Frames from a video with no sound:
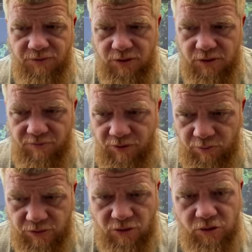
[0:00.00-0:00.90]
the stuff that
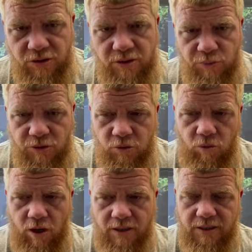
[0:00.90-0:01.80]
was good, that was
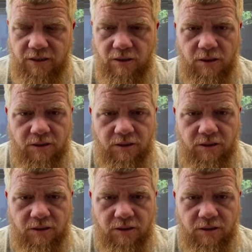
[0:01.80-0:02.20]
quality,